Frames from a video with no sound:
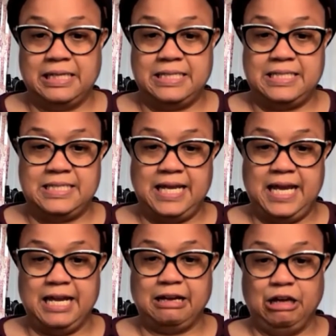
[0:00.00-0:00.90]
let's
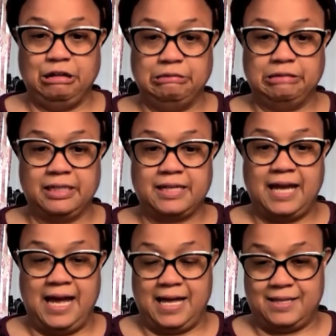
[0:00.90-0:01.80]
take a
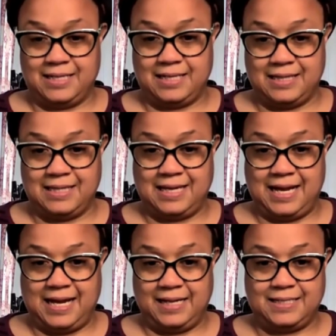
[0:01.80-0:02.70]
look at
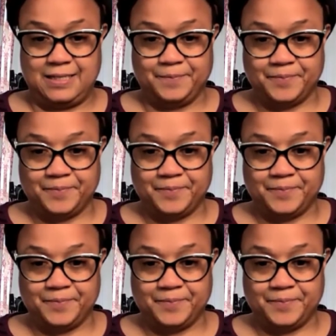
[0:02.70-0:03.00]
that.